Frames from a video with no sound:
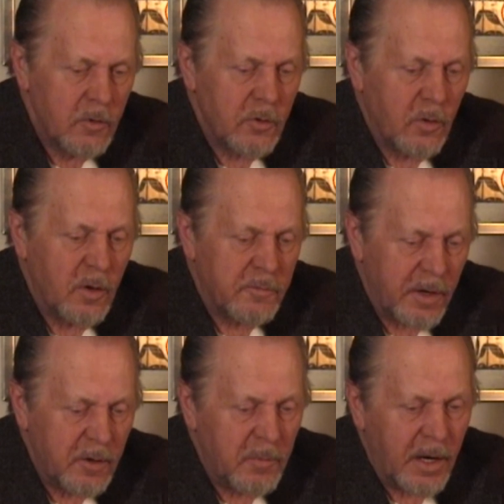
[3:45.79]
So a
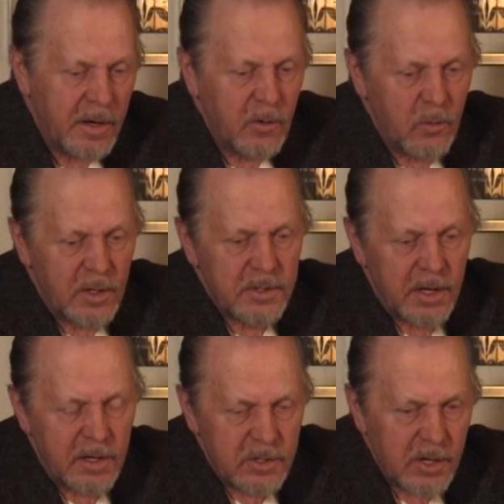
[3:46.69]
friend of mine who was
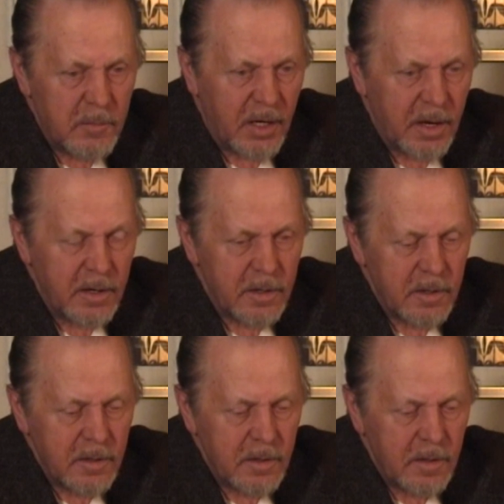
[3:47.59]
a semi
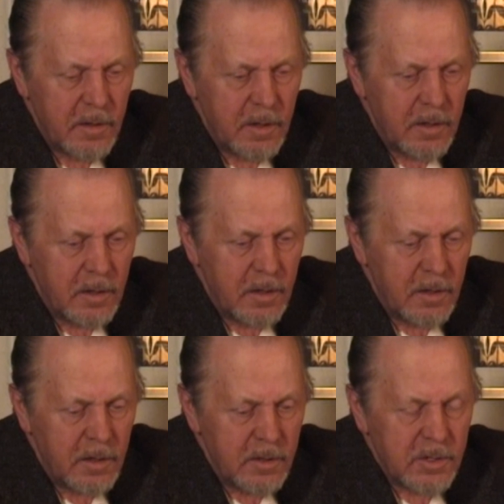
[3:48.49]

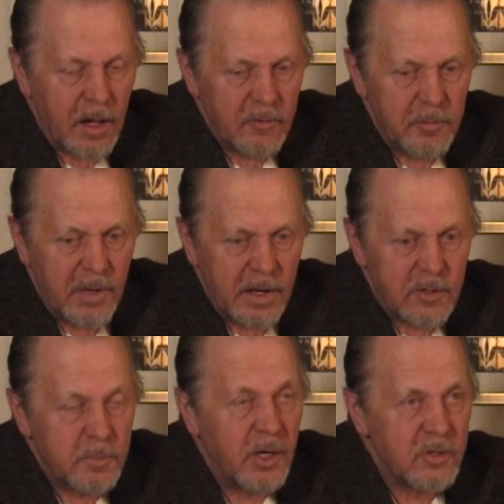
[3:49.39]

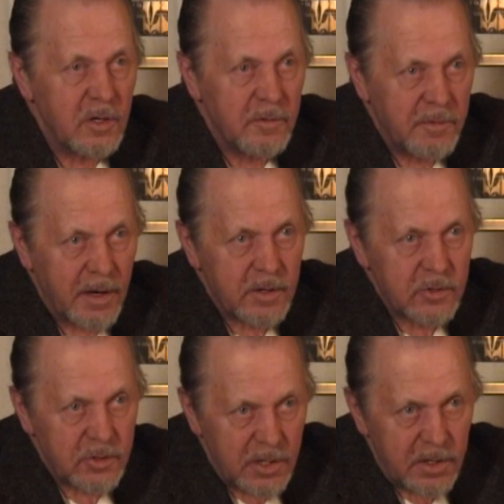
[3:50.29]
self-made special
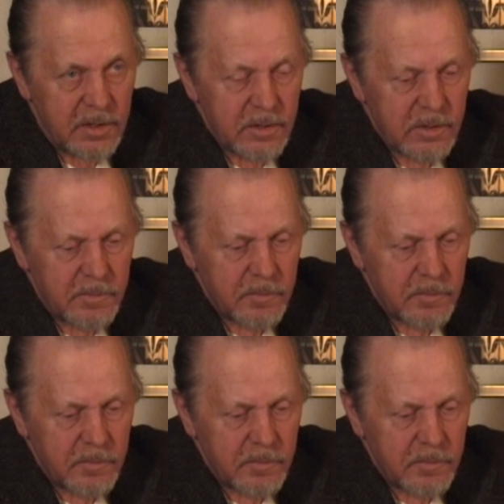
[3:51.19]
effects genius